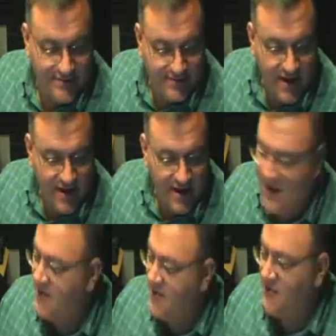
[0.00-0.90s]
the Son.
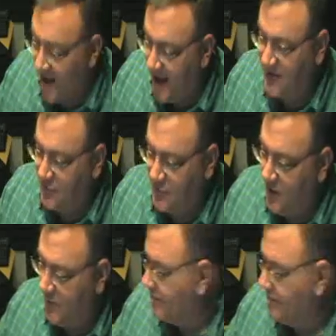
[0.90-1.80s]
That's
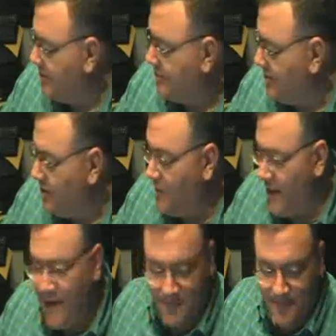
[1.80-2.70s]
what we'll do. And you know
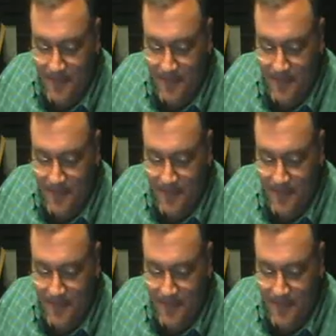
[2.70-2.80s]
what?